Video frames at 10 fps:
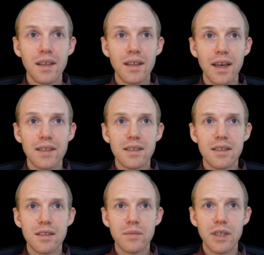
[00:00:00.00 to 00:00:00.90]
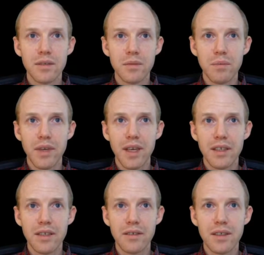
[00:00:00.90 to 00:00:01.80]
That's this Measurement
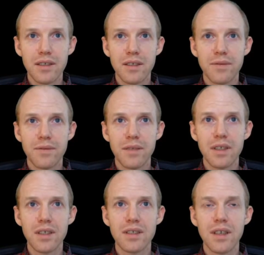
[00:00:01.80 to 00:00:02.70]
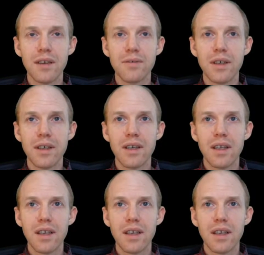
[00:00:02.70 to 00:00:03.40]
Manager, is the free software.